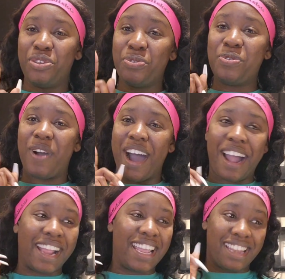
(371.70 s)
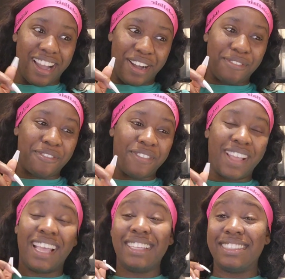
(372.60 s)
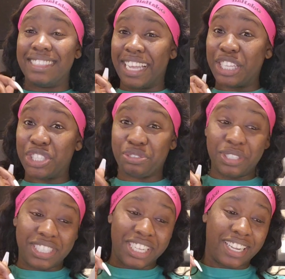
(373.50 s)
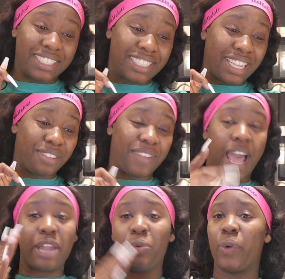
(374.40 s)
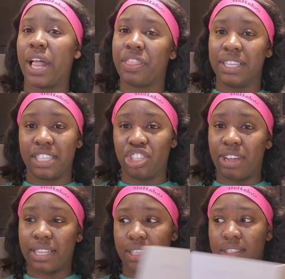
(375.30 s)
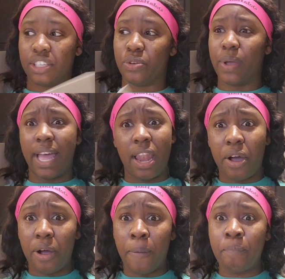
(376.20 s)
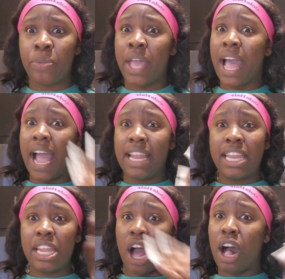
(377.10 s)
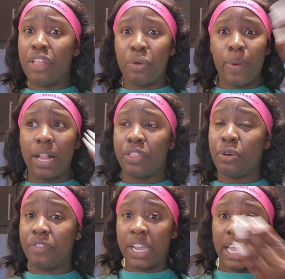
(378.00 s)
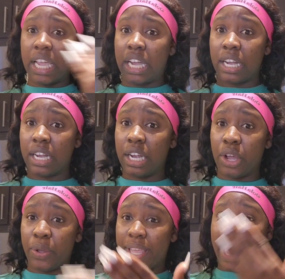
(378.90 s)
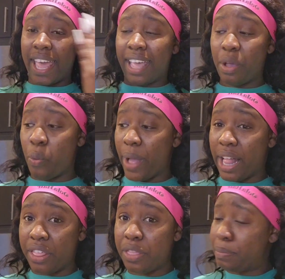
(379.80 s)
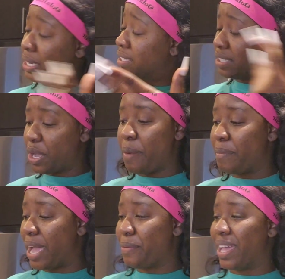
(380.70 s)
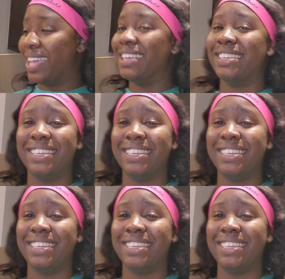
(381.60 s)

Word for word: you are enough. Stay true to yourself and wealth is attracted to you. Hello, I need all the wealth over here. Okay, wealth, please to come my way